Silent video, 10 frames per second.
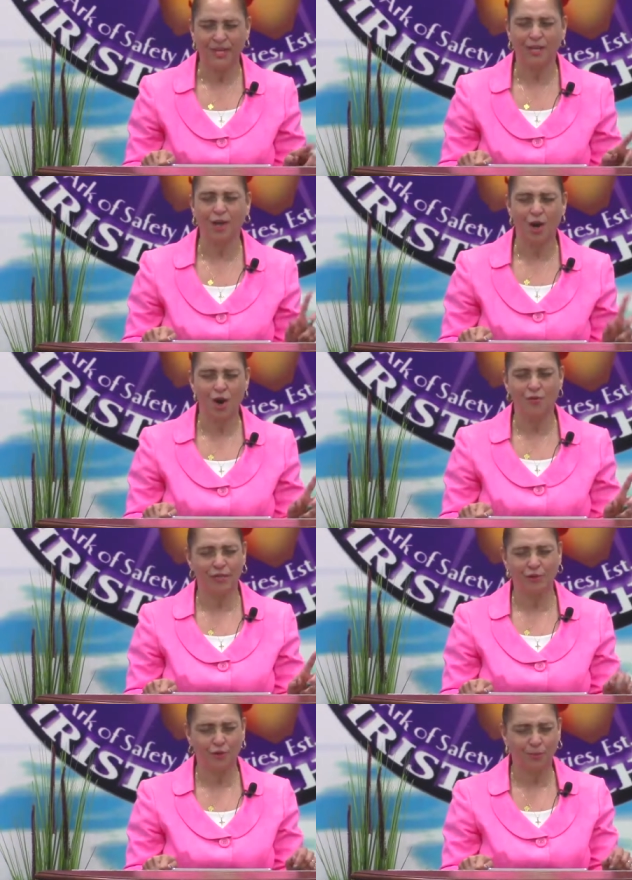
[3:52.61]

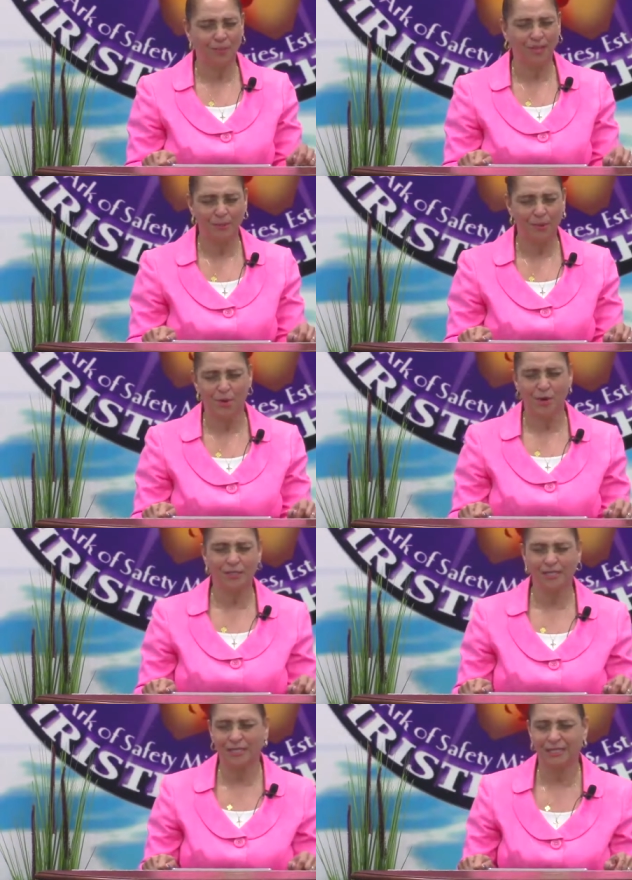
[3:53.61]
encourage your people
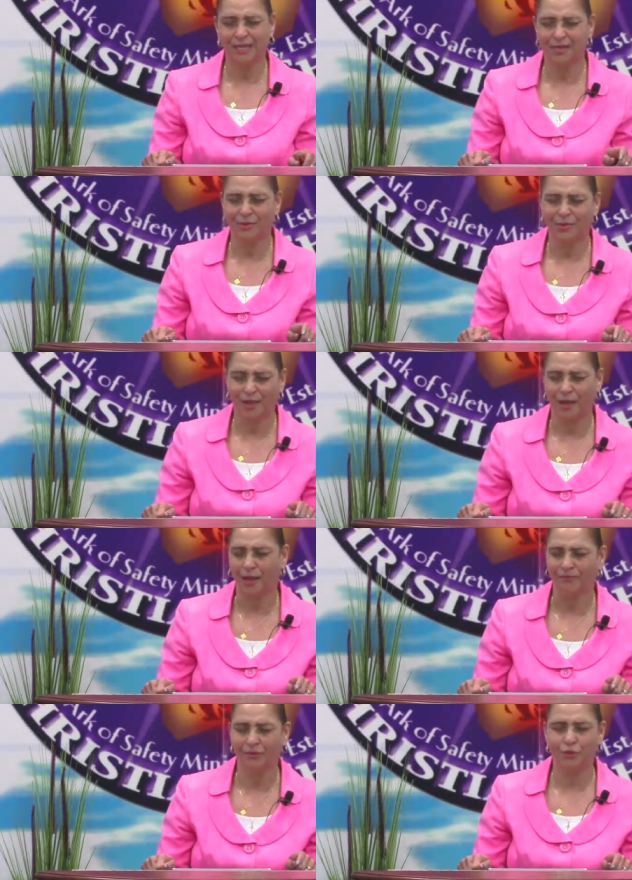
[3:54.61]
on today, O
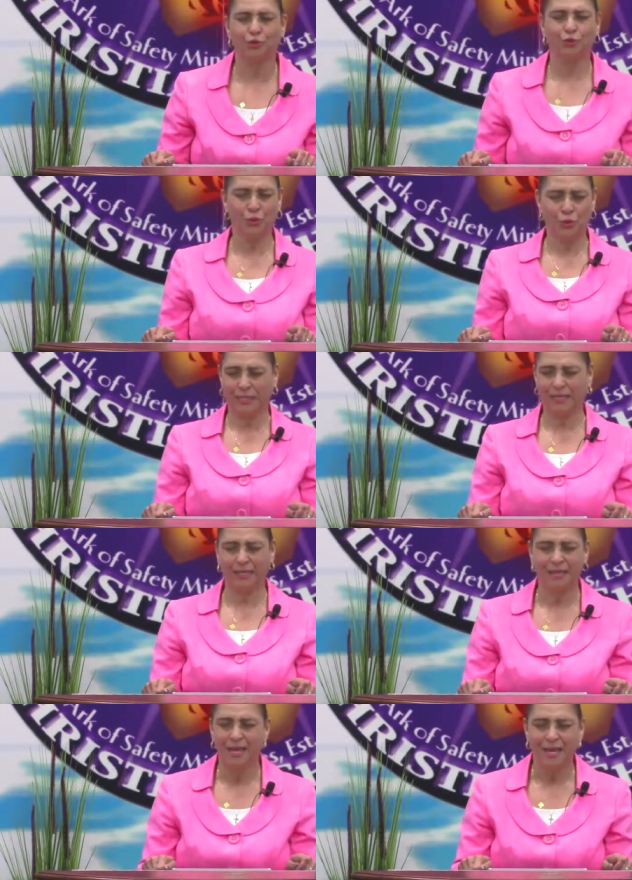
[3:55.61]
God, for truly